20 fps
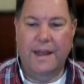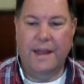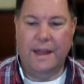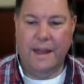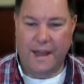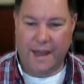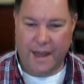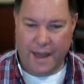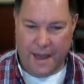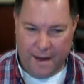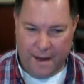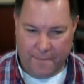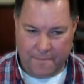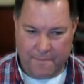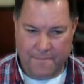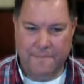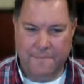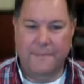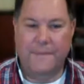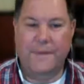Yep.
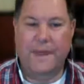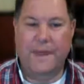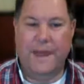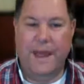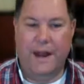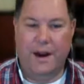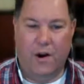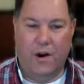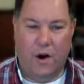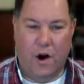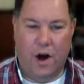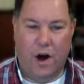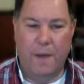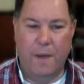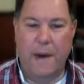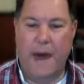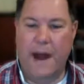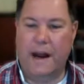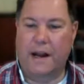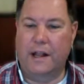And it
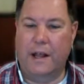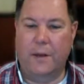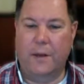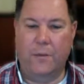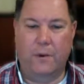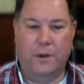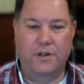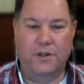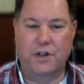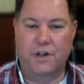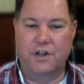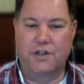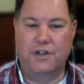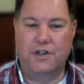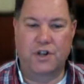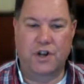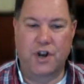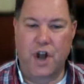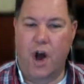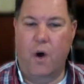automatically will
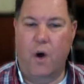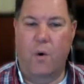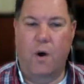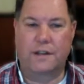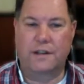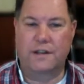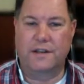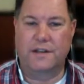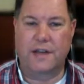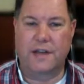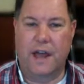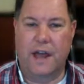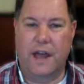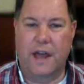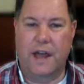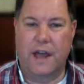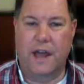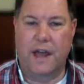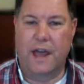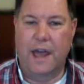just know what to
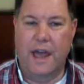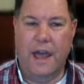say.